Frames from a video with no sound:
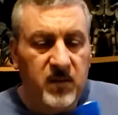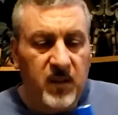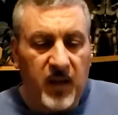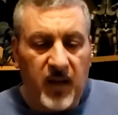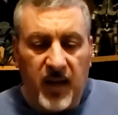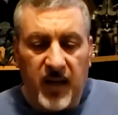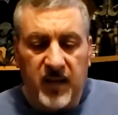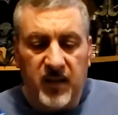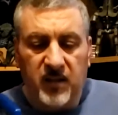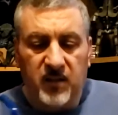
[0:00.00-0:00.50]

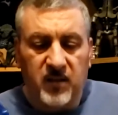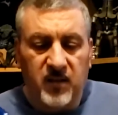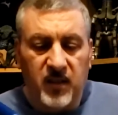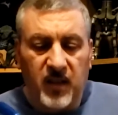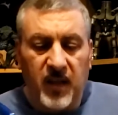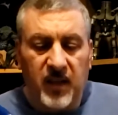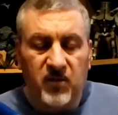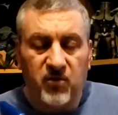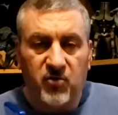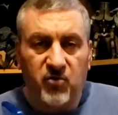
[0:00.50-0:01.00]
and it's a
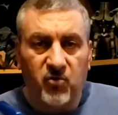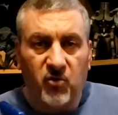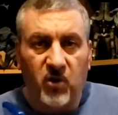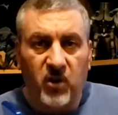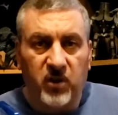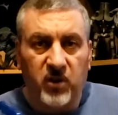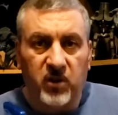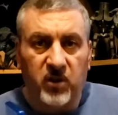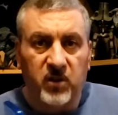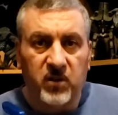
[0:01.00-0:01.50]
lot
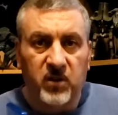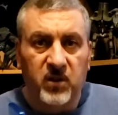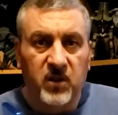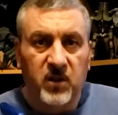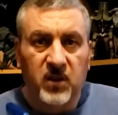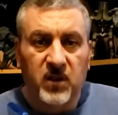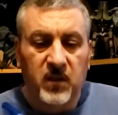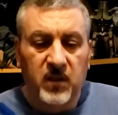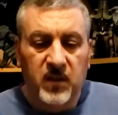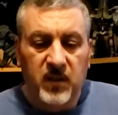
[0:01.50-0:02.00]
stronger
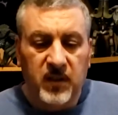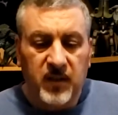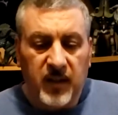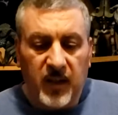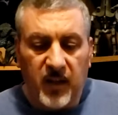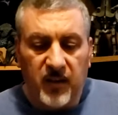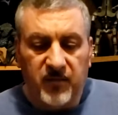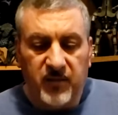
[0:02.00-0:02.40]
of